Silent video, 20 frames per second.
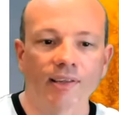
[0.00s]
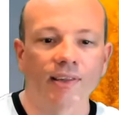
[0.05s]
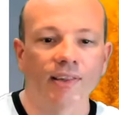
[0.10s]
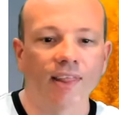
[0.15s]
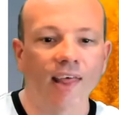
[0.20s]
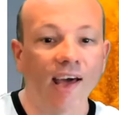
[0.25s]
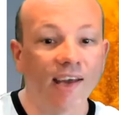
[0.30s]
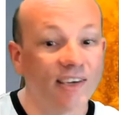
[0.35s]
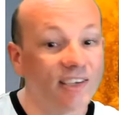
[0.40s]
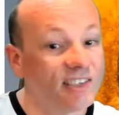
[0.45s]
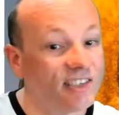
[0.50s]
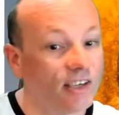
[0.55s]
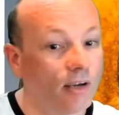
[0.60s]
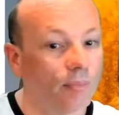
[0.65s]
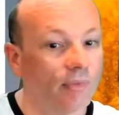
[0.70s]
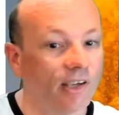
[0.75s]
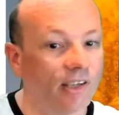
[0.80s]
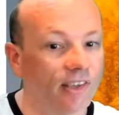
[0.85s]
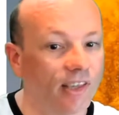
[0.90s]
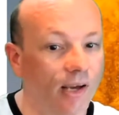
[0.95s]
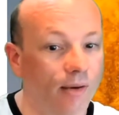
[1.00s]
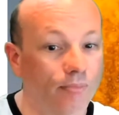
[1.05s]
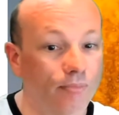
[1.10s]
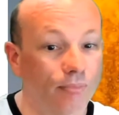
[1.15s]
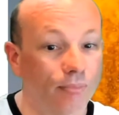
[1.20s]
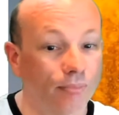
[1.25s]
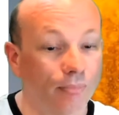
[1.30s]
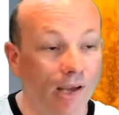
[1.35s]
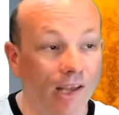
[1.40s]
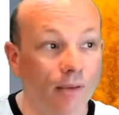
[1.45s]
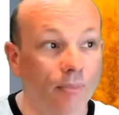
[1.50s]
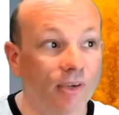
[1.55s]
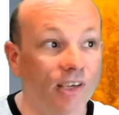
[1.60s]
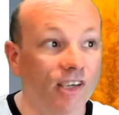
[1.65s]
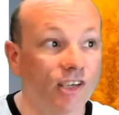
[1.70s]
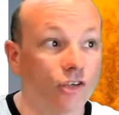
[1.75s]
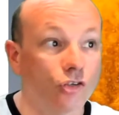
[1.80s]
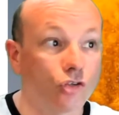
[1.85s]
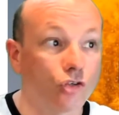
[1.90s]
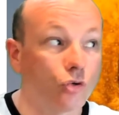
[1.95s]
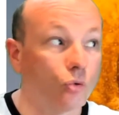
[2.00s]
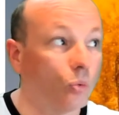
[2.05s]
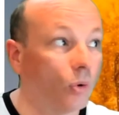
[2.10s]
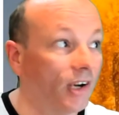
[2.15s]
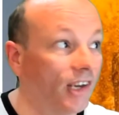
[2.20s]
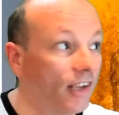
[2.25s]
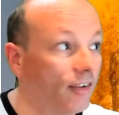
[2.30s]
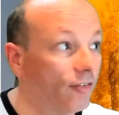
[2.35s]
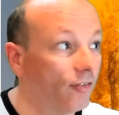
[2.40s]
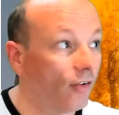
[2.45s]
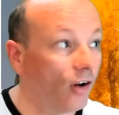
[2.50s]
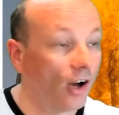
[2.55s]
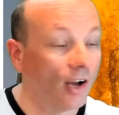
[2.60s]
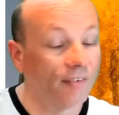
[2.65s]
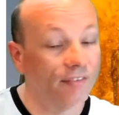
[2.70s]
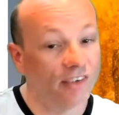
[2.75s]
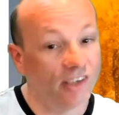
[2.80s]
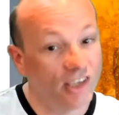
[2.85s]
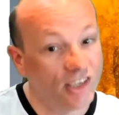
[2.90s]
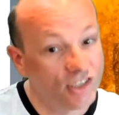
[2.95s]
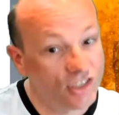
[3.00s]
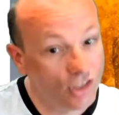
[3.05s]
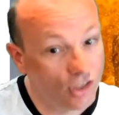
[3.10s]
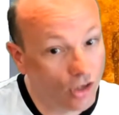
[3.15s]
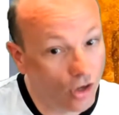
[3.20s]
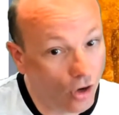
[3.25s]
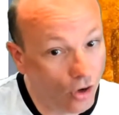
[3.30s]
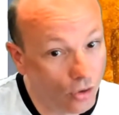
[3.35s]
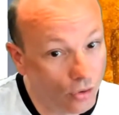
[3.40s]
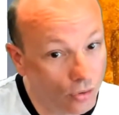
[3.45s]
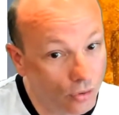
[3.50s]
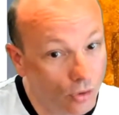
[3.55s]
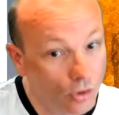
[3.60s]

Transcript: that is something that maybe 25 years ago